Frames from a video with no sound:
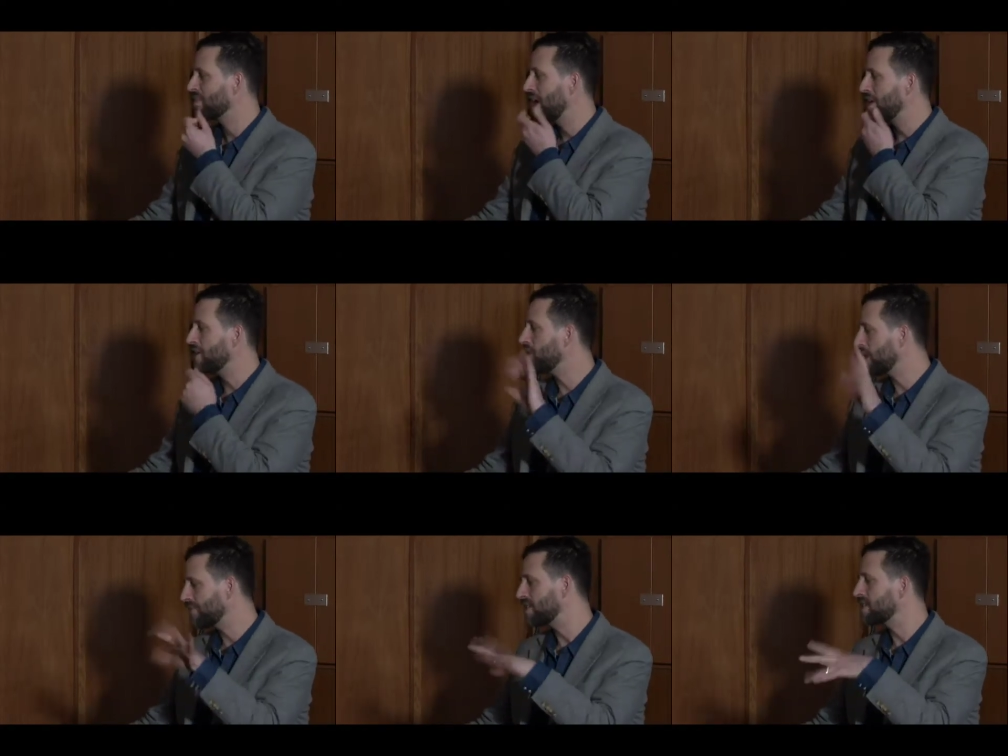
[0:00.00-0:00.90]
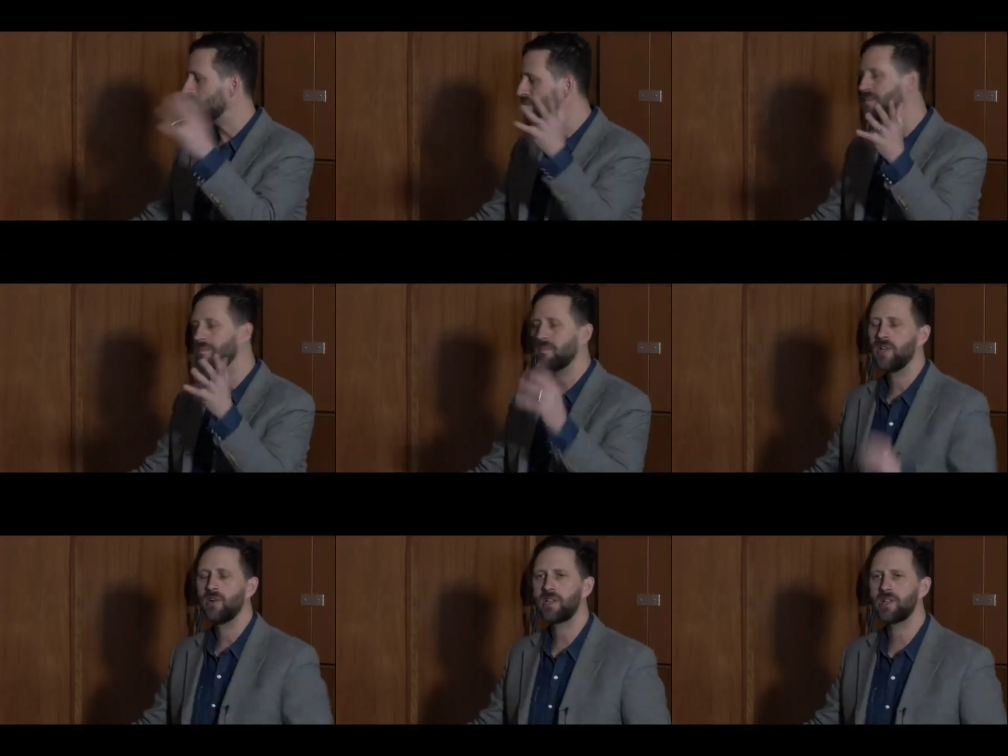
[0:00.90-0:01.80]
And you could think of this as,
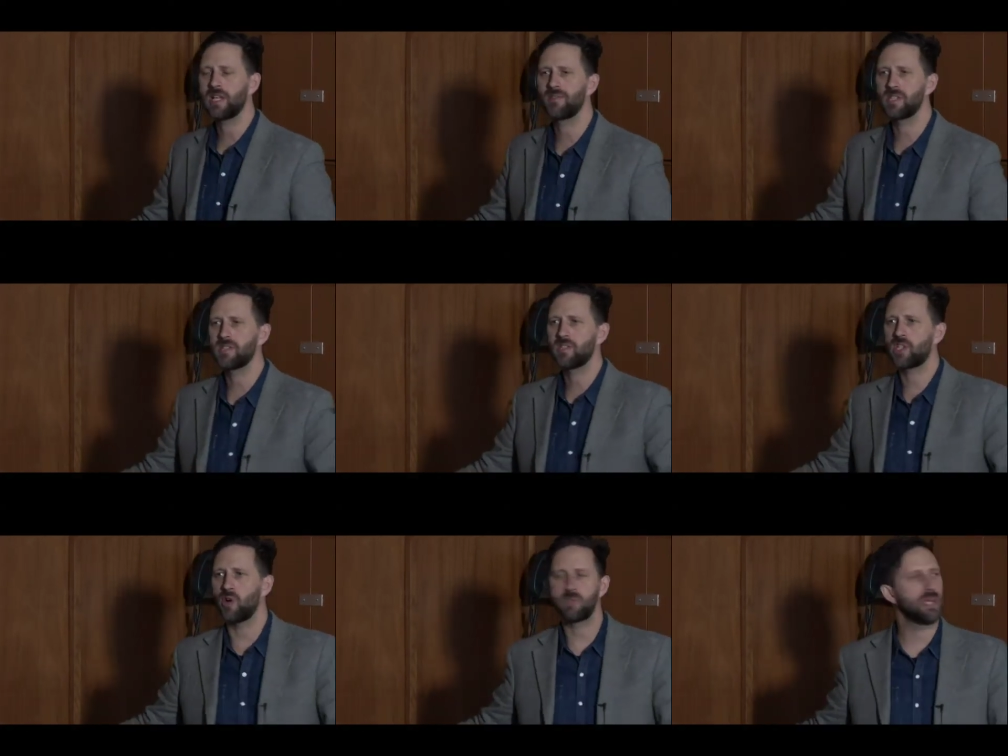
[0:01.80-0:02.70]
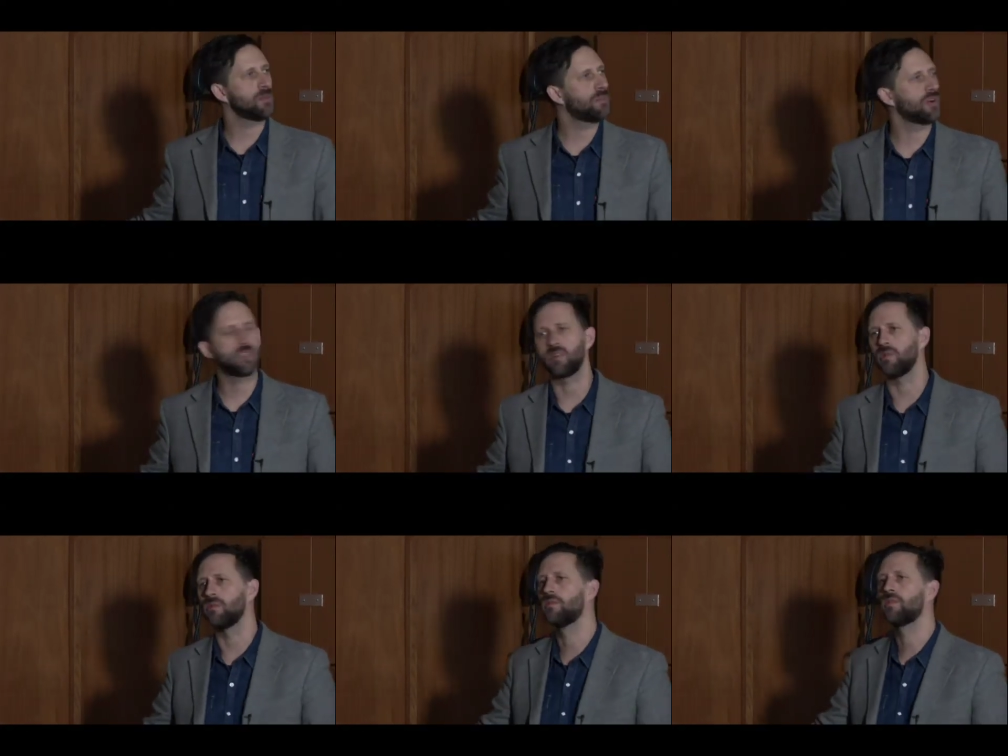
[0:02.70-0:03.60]
you could think of this show as being part
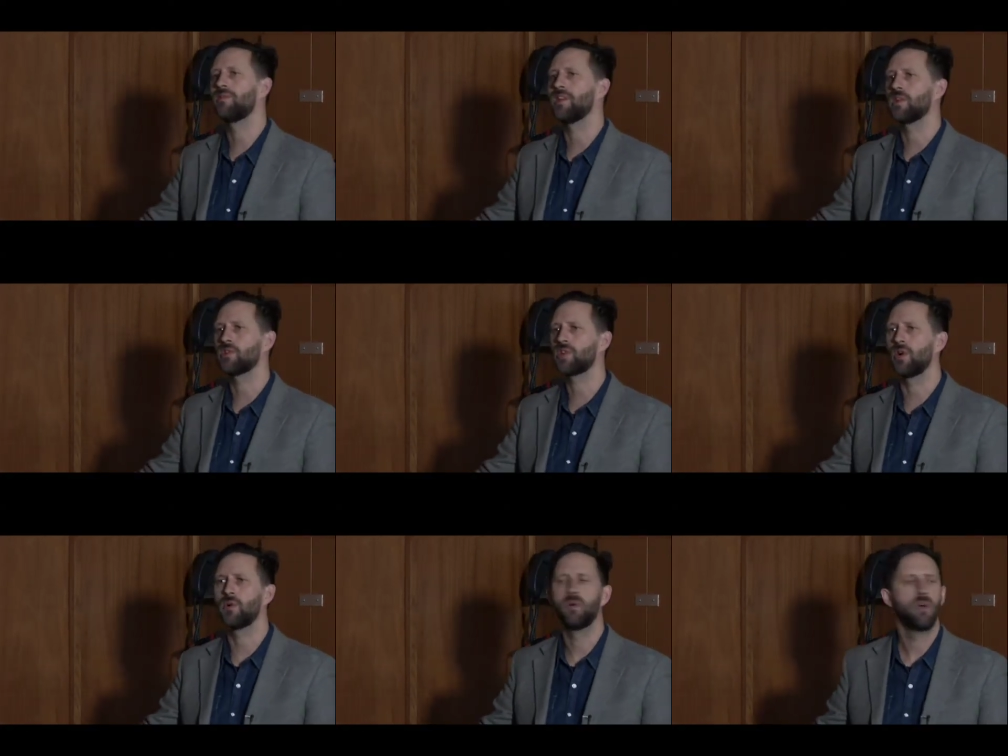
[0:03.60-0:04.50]
two of the other show.